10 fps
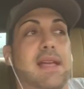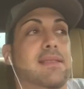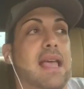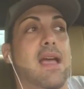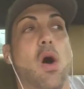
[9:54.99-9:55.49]
And
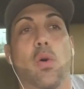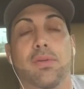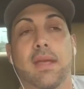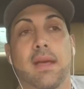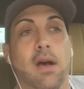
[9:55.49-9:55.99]
they
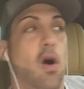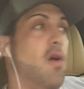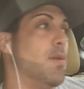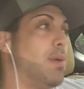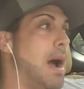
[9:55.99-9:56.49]
own all
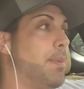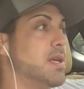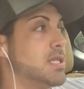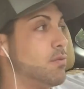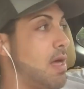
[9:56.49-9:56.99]
the
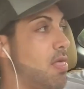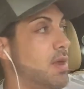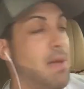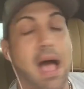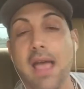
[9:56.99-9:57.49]
properties, and rather
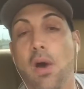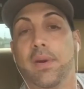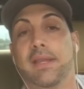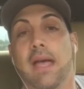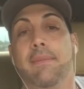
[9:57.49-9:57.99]
than I
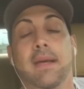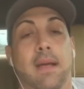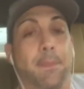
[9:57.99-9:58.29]
owning them,